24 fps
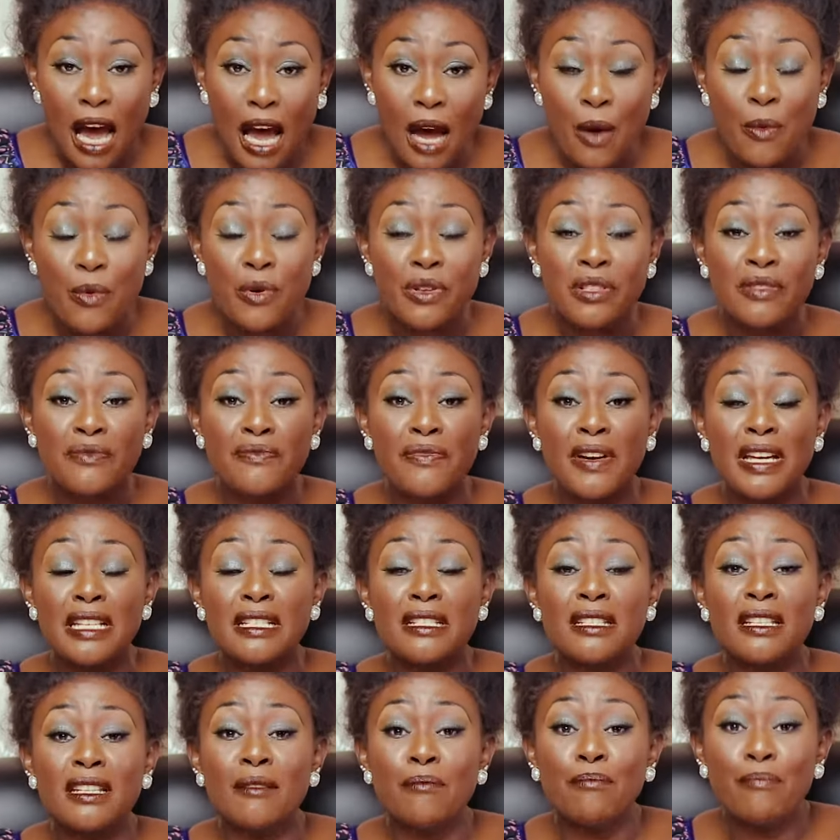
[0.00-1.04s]
I was
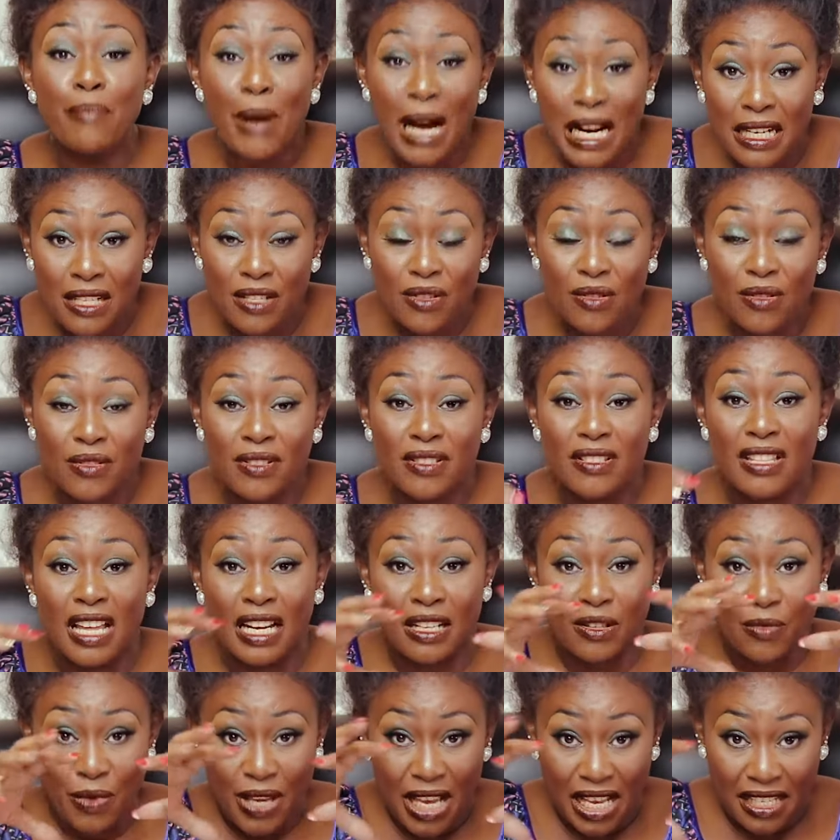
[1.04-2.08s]
fighting battles
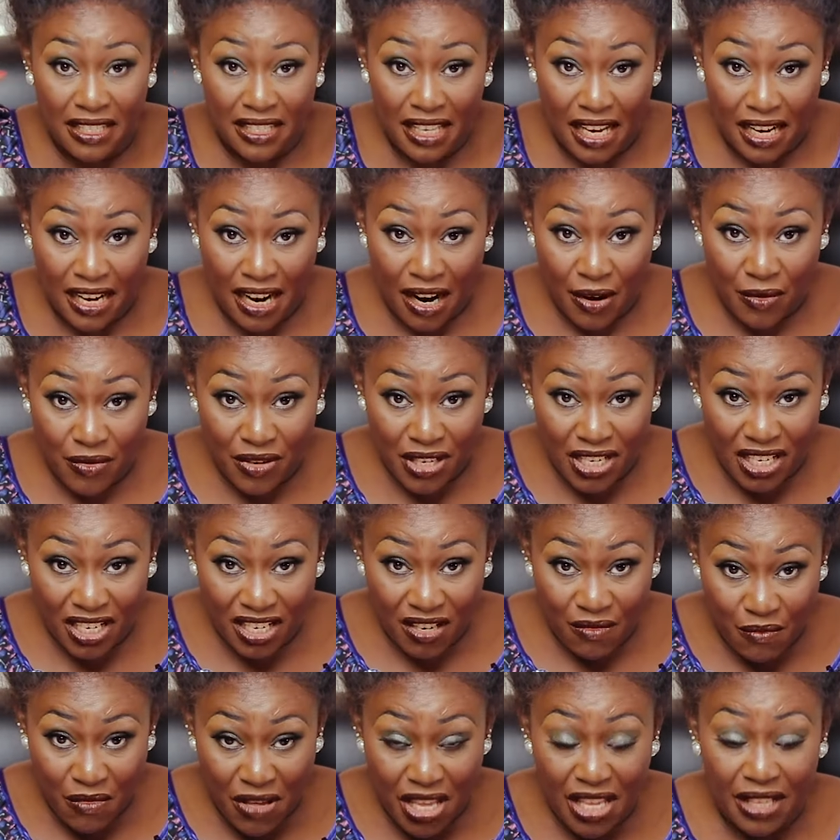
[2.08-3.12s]
that were
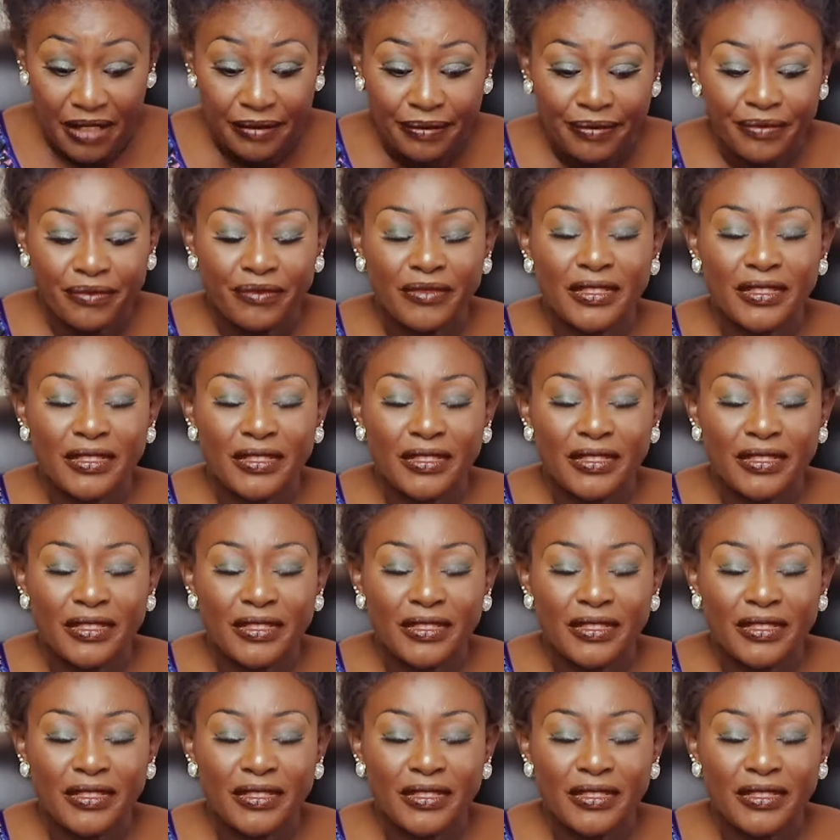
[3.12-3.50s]
surrounding me.